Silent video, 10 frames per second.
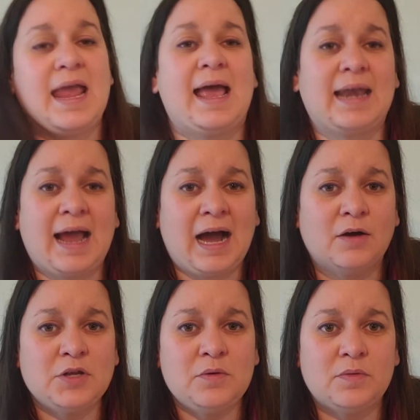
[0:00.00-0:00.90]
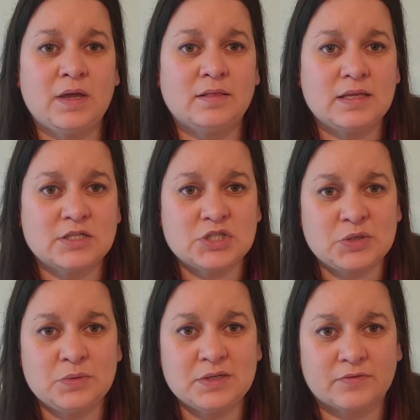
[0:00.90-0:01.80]
And how do you think these
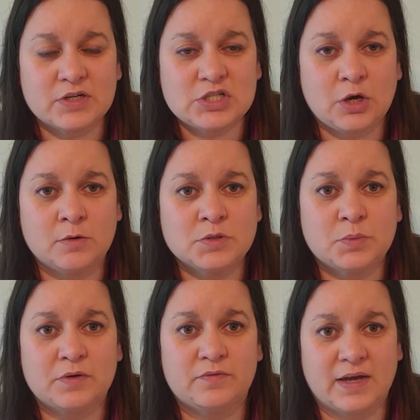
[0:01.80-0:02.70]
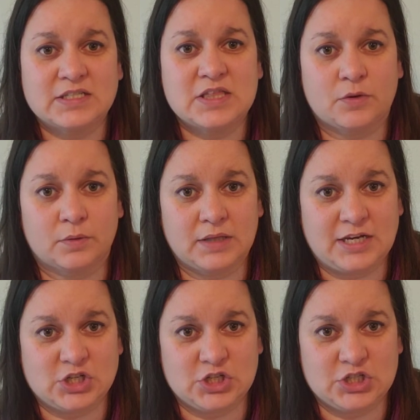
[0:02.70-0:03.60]
2 different tones would affect their
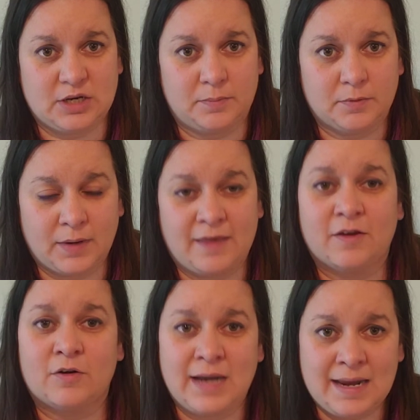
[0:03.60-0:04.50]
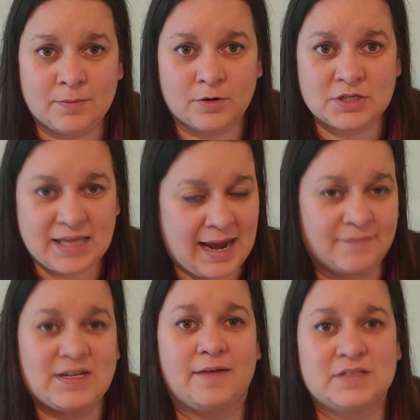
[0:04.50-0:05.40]
relationship? Okay, they're neighbors. They have
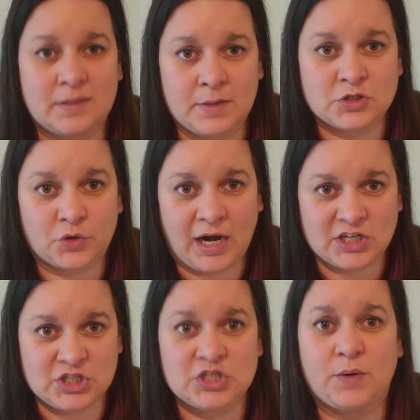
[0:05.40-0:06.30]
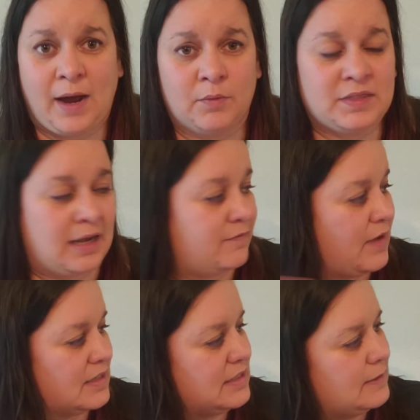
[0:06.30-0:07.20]
to have some interaction. So how would that
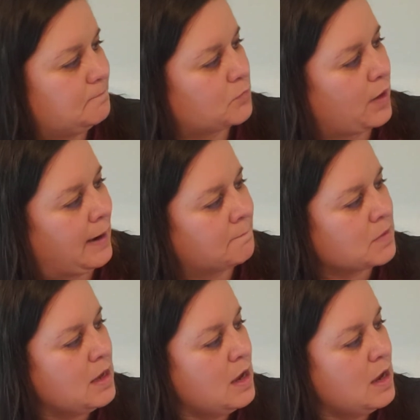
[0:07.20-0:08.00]
affect it? Okay.